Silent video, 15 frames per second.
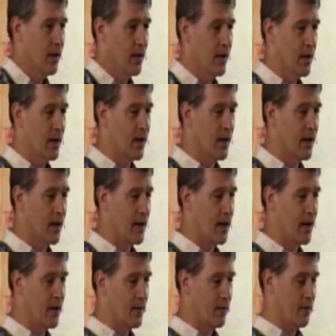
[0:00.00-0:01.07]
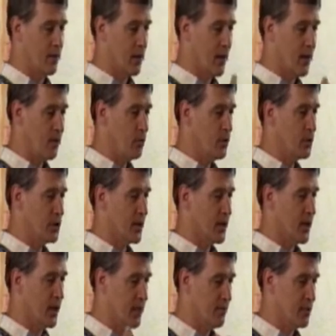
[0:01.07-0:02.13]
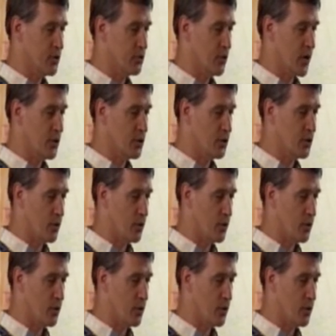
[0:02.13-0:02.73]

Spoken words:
a kind of a language, a kind of a structure,